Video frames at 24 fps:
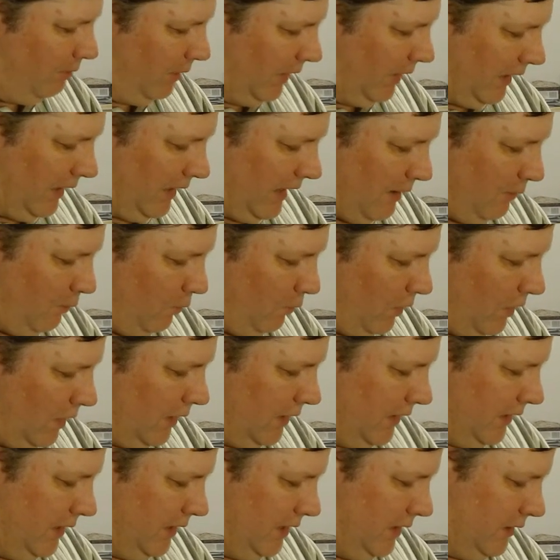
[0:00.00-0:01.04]
But I
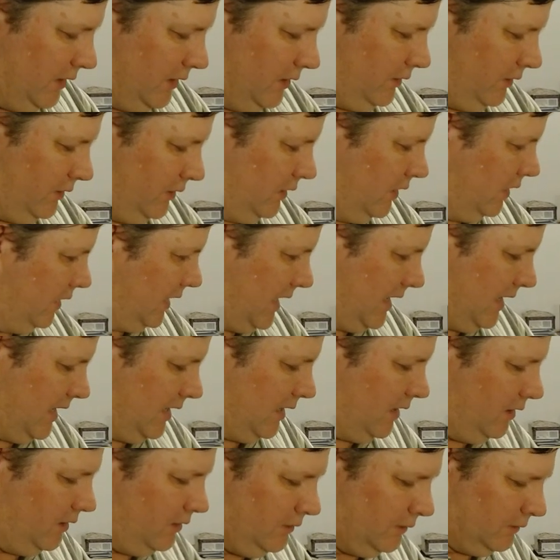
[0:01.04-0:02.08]
wanted,
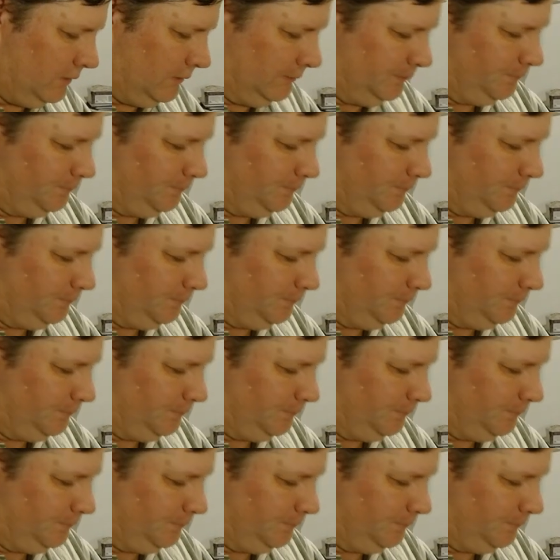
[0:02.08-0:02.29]
again,